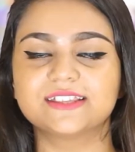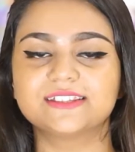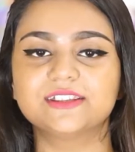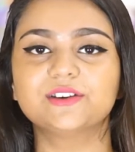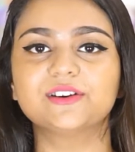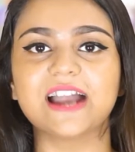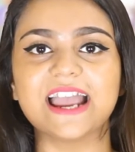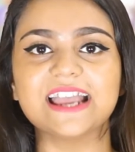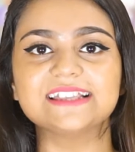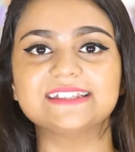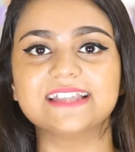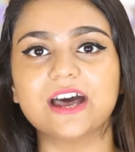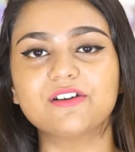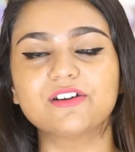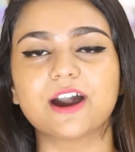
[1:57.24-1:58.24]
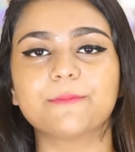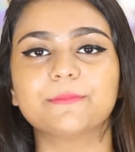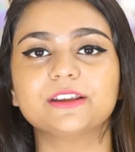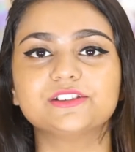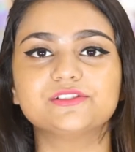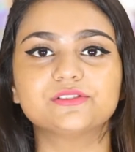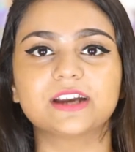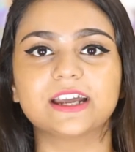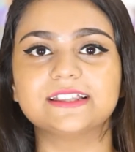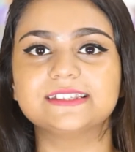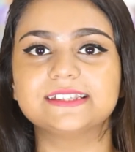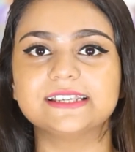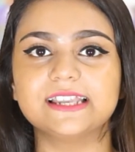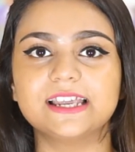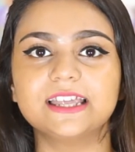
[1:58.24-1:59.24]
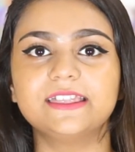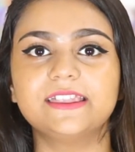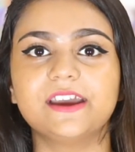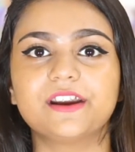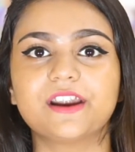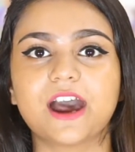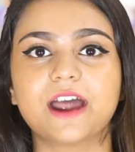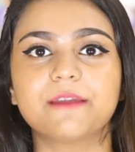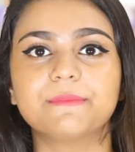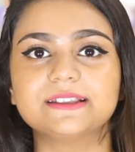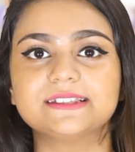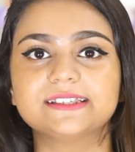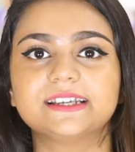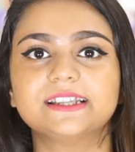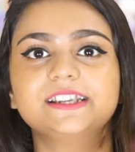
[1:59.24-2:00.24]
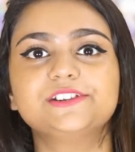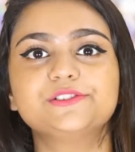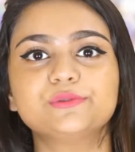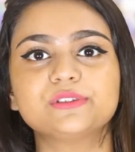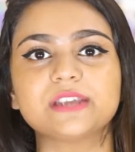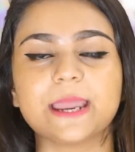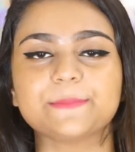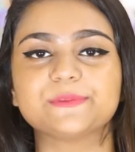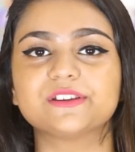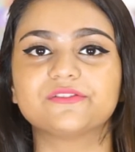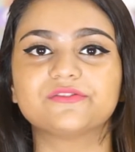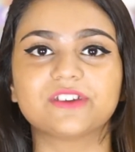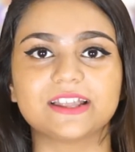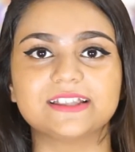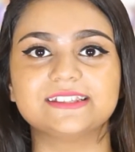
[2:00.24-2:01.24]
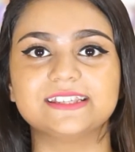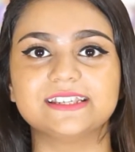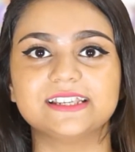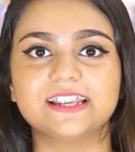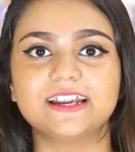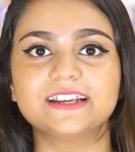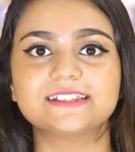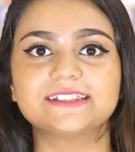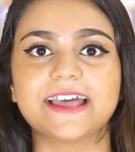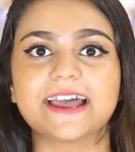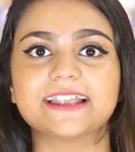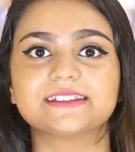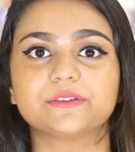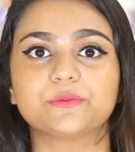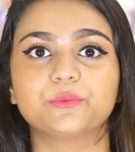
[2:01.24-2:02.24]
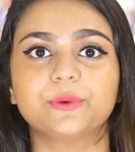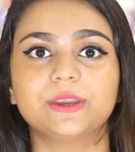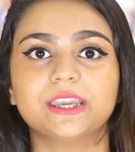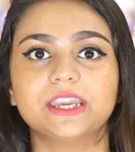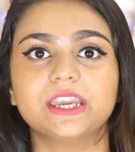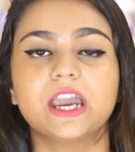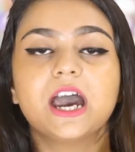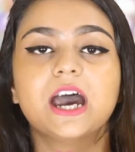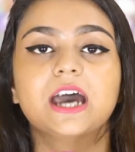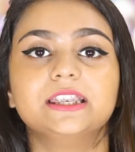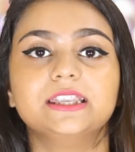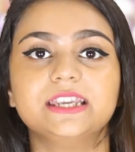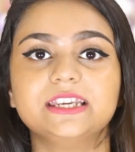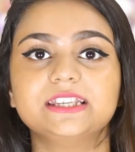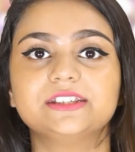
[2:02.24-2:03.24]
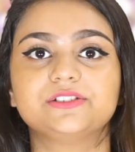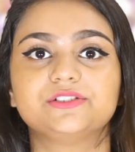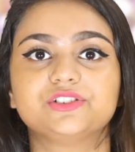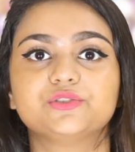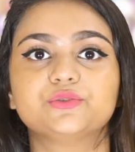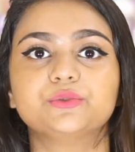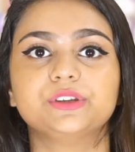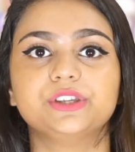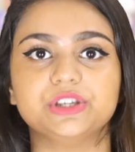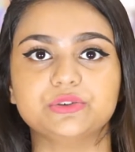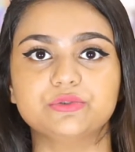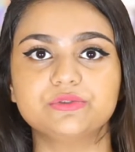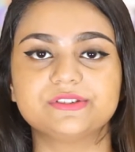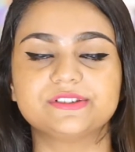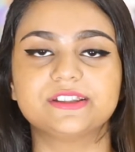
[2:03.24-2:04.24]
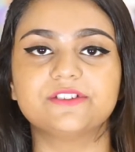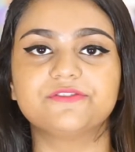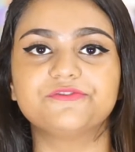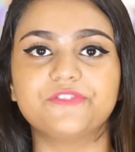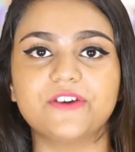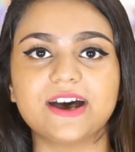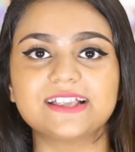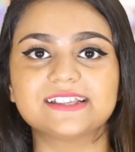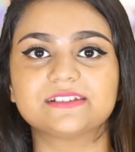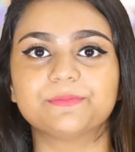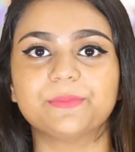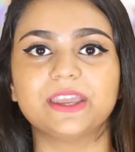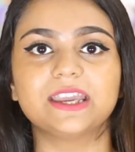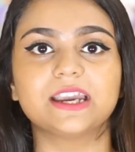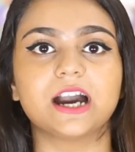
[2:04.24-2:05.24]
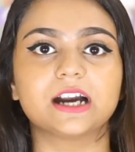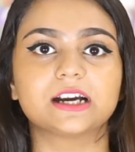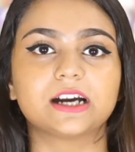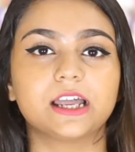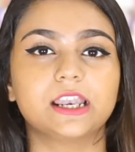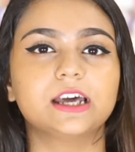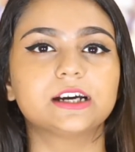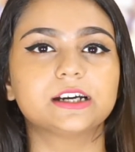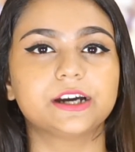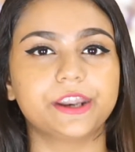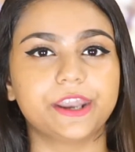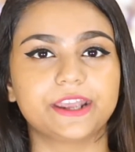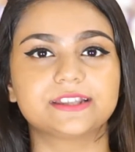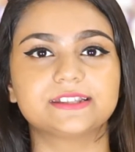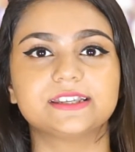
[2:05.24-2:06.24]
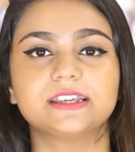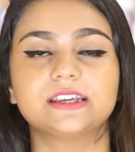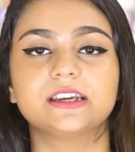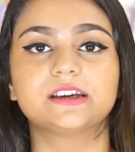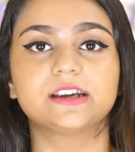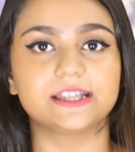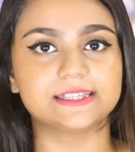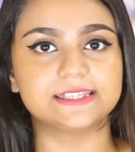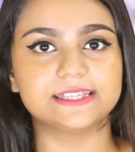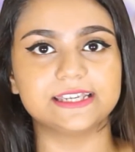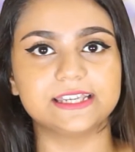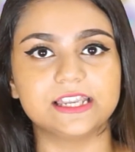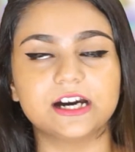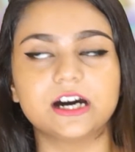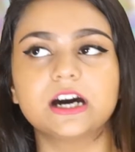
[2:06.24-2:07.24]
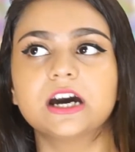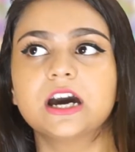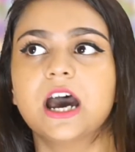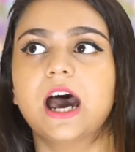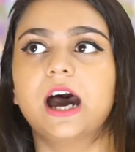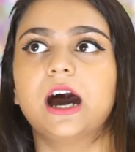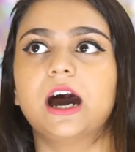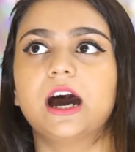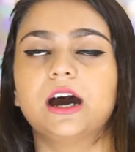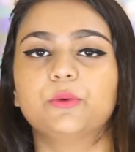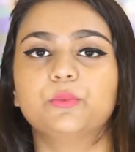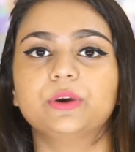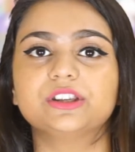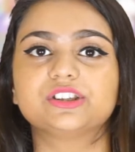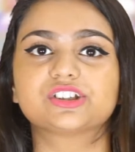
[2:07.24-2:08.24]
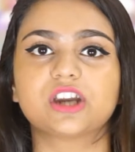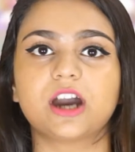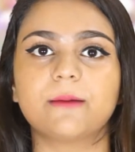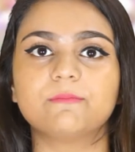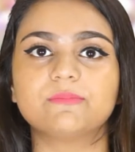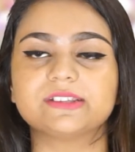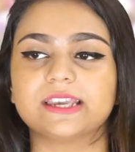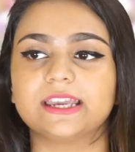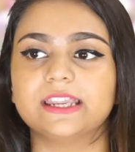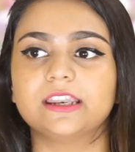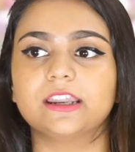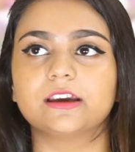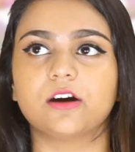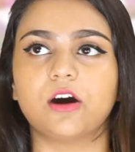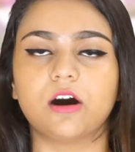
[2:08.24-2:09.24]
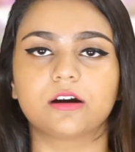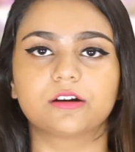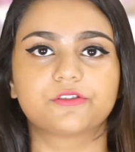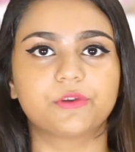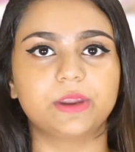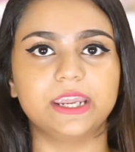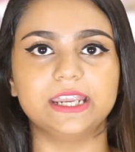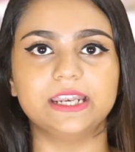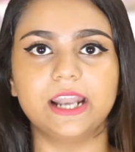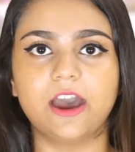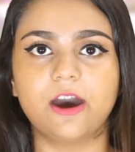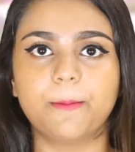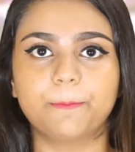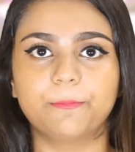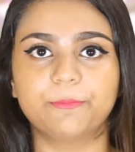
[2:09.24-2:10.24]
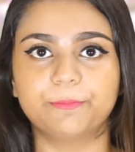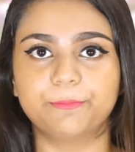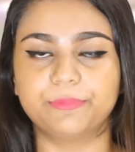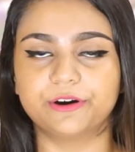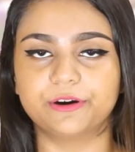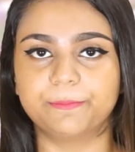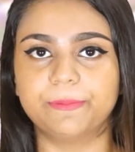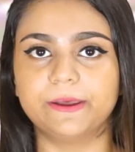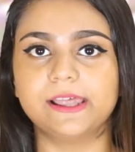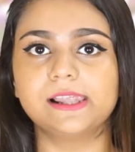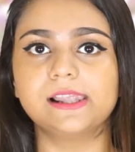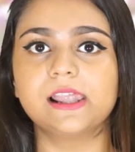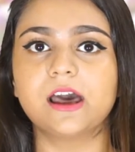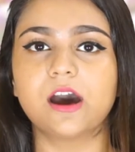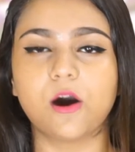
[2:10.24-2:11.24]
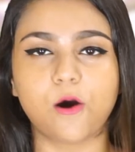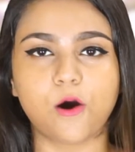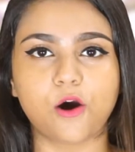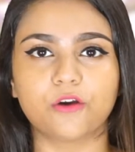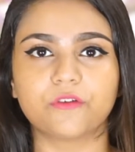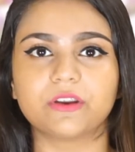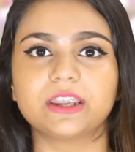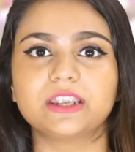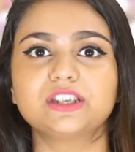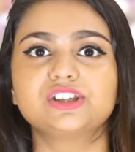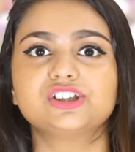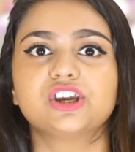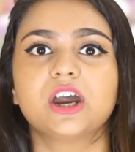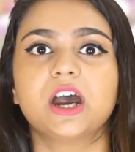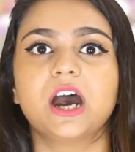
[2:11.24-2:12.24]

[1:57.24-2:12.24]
So guys, now coming to concealer, there are basically two types of concealer that we need to use. The first being a color correcting concealer which comes in green, purple, orange,